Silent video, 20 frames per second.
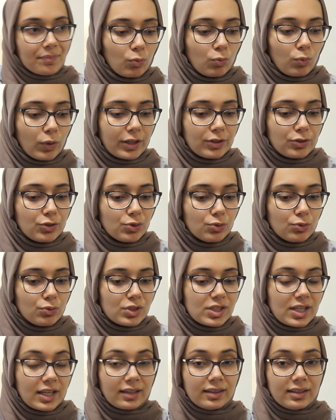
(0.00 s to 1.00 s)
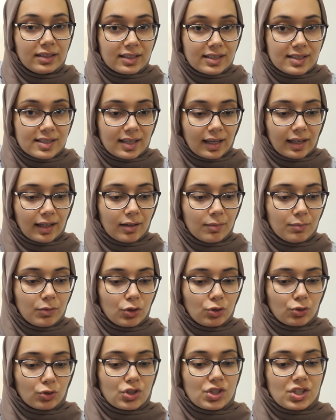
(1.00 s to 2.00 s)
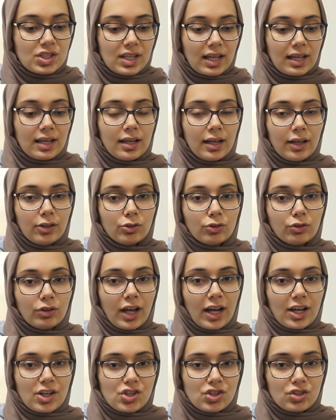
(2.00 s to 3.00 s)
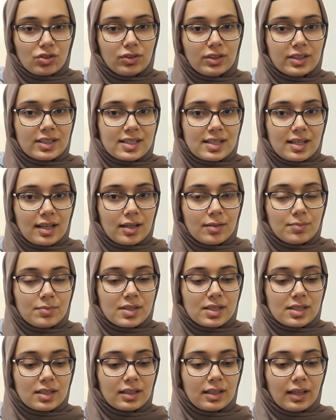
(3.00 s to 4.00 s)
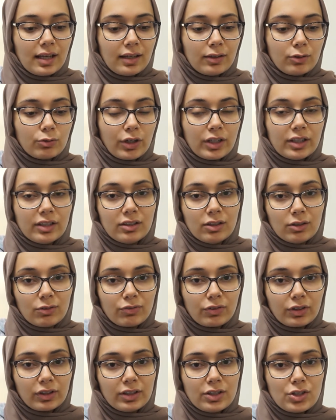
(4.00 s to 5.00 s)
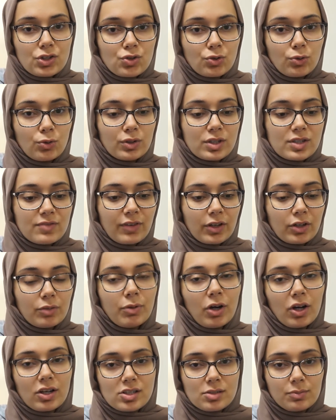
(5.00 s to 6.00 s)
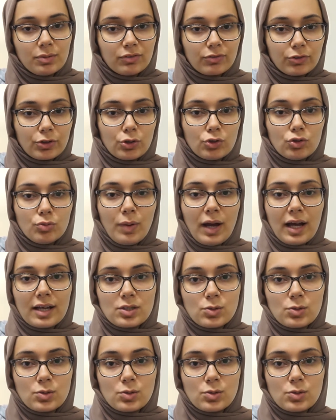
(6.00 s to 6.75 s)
When you take the exam, your state and your national exams get graded differently, so it's very possible for you to pass